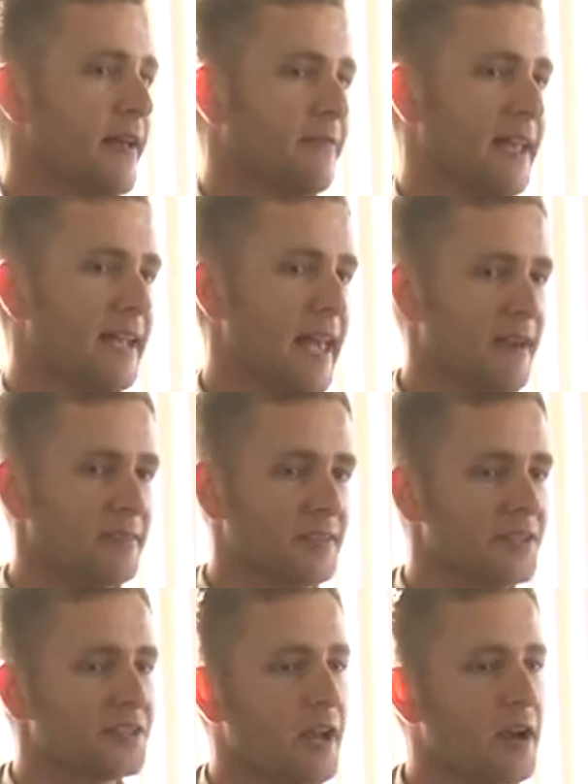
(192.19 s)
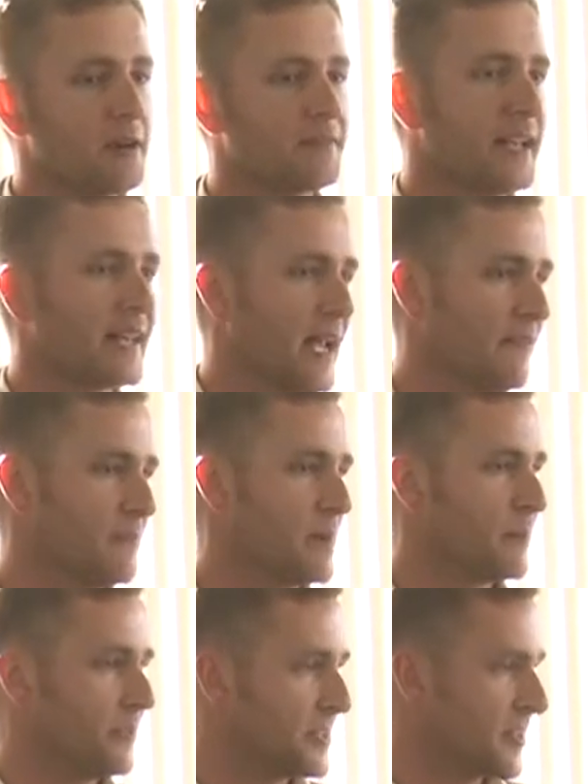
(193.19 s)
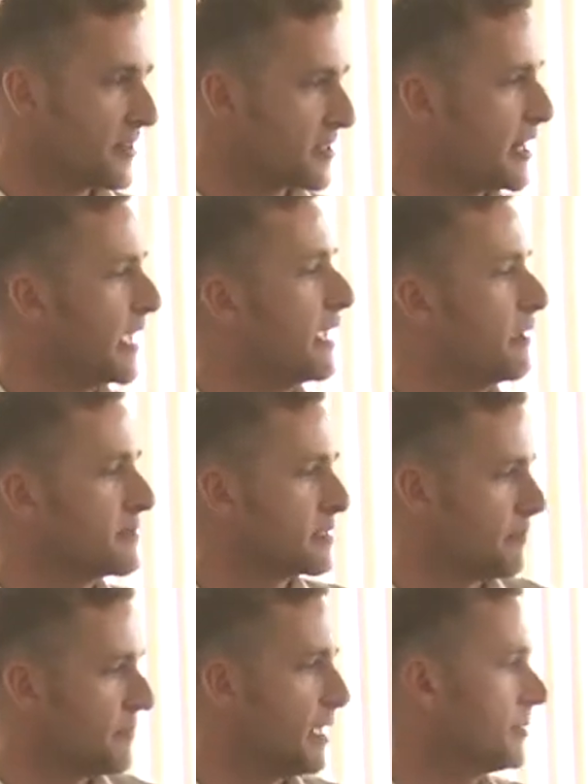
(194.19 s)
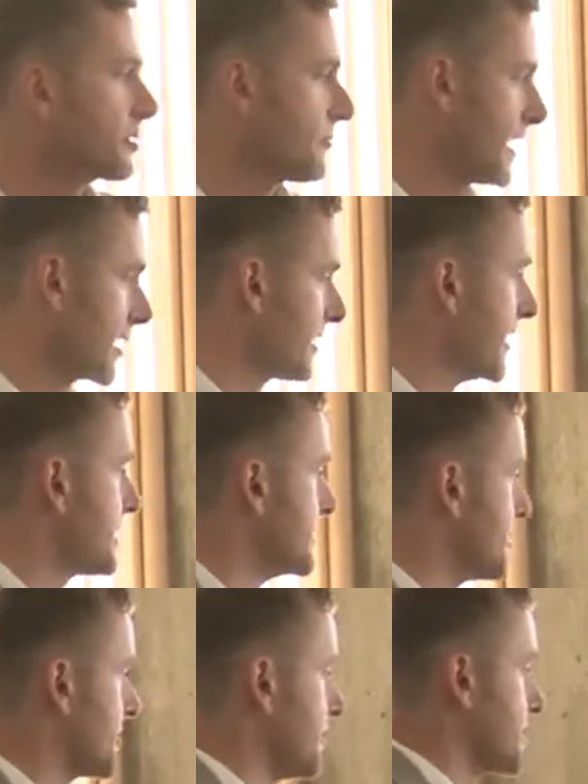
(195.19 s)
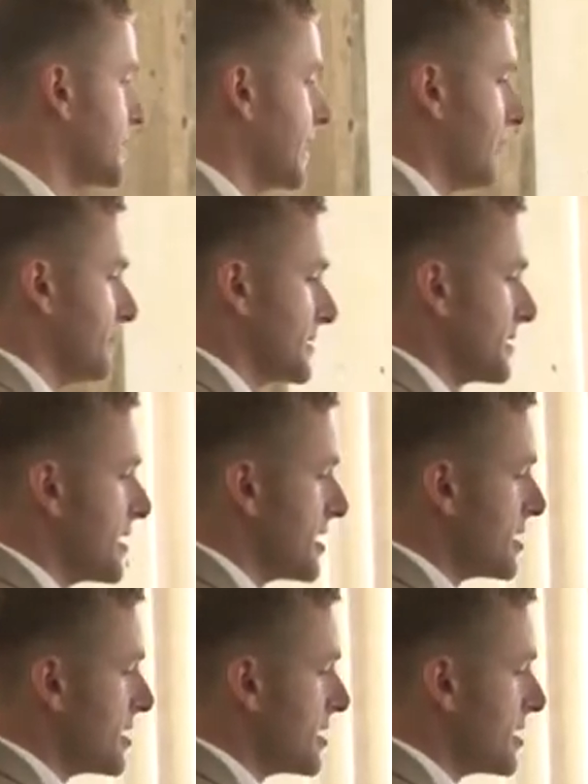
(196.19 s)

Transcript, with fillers: They can't really share if they can't remember each other's names and be able to recognize each other's names.